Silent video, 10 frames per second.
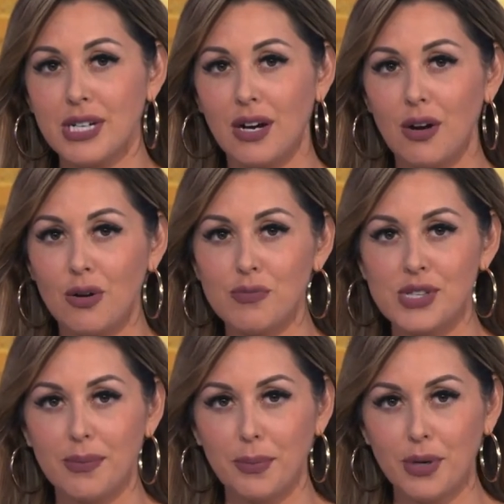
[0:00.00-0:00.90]
to homes
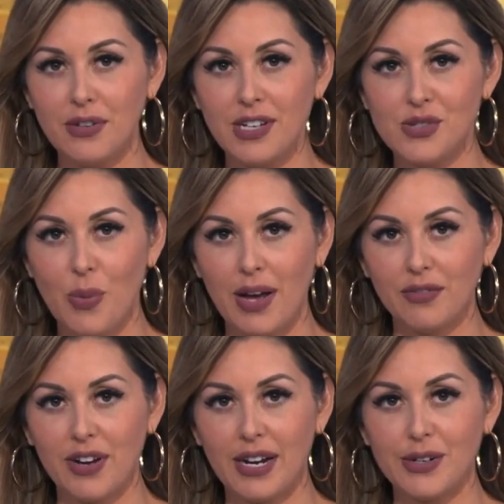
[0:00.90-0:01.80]
than previous
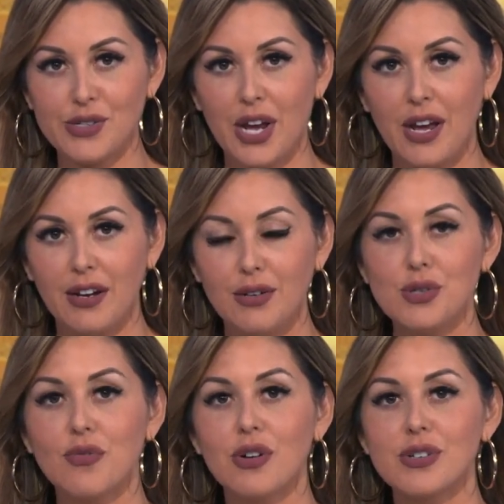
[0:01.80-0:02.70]
wildfires.
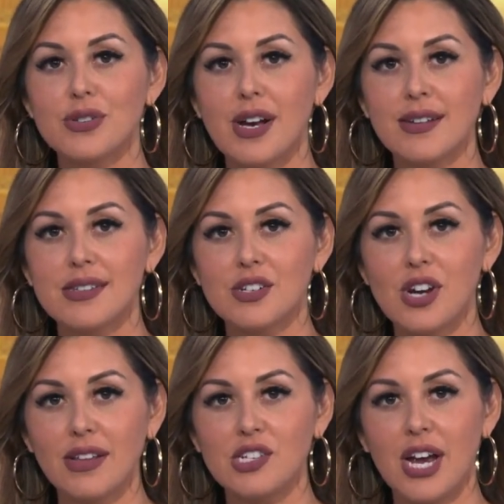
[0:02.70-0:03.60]
News 4 Tucson's
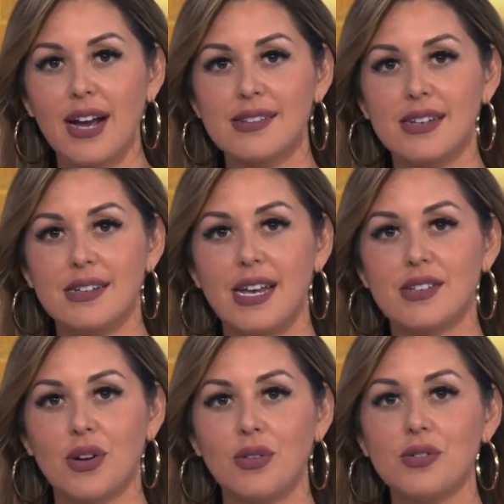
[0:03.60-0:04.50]
Shelly Jackson
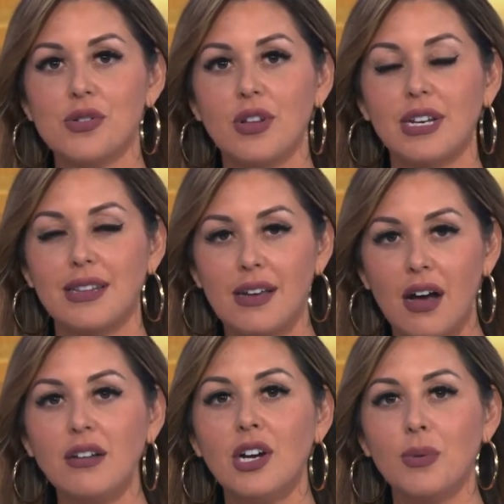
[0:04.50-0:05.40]
takes a closer look at the
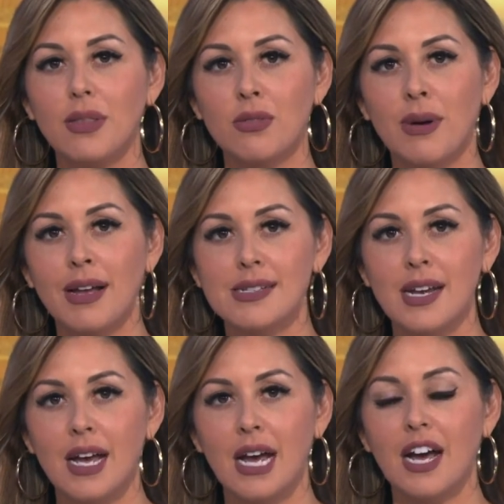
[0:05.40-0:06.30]
ongoing threat
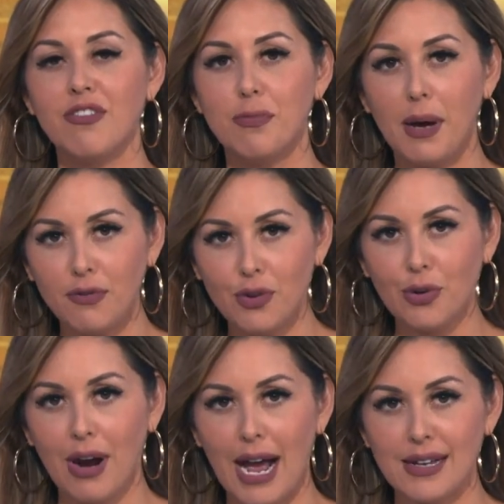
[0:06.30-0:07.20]
of buffalo
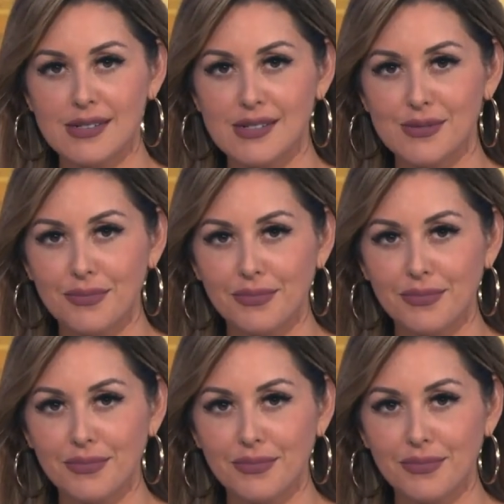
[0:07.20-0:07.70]
grass.